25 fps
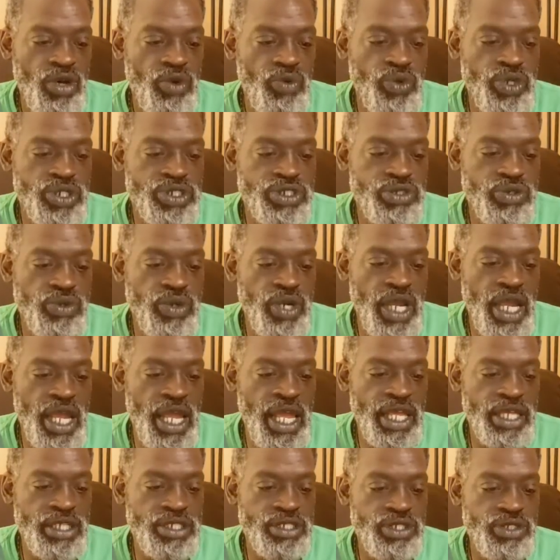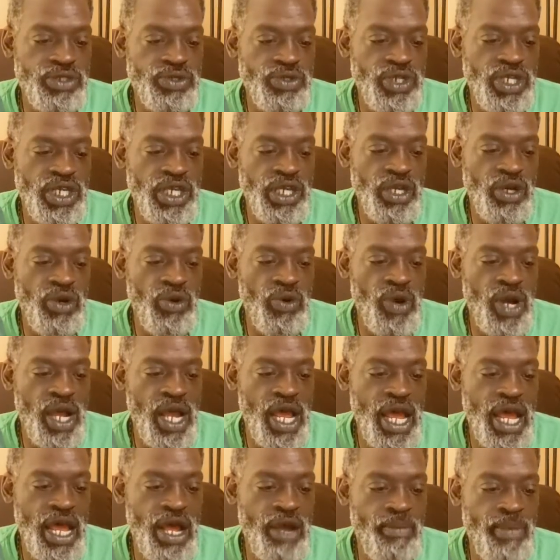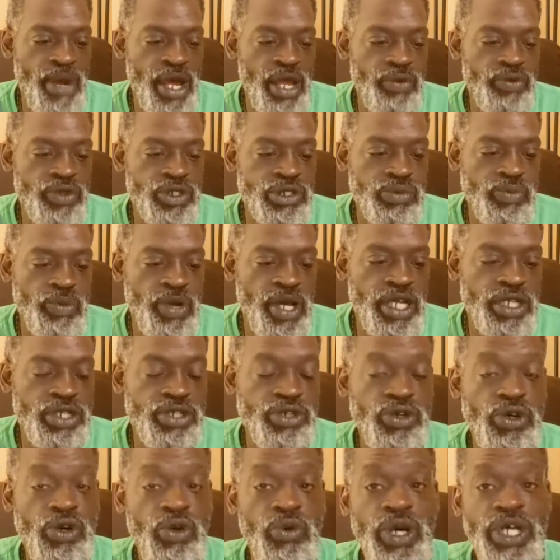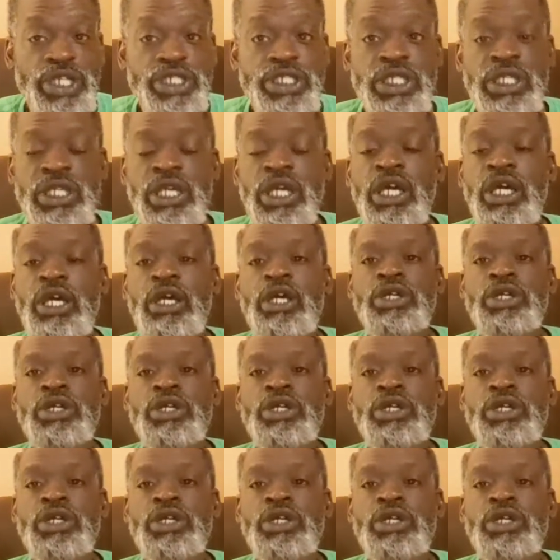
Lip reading: what sort of answer you get or how I might respond to your question.